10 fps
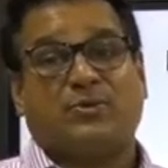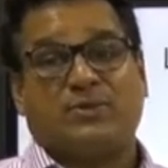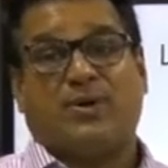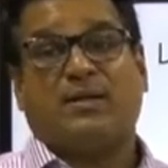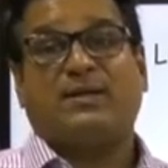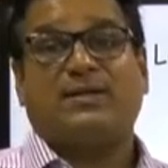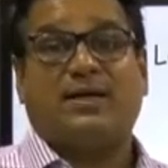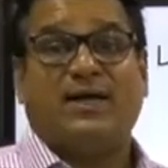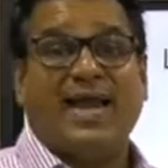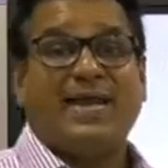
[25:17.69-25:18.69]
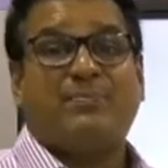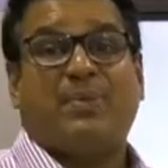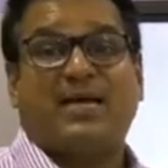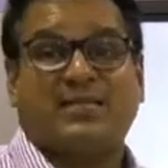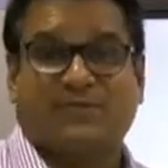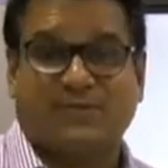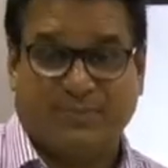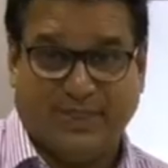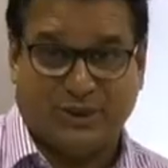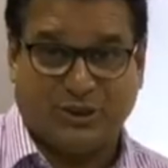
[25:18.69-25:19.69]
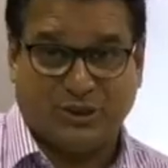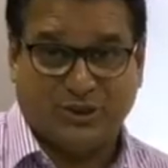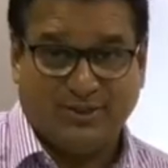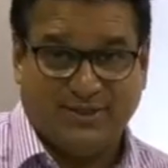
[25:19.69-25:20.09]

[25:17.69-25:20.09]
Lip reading: was about the 8 parts of speech.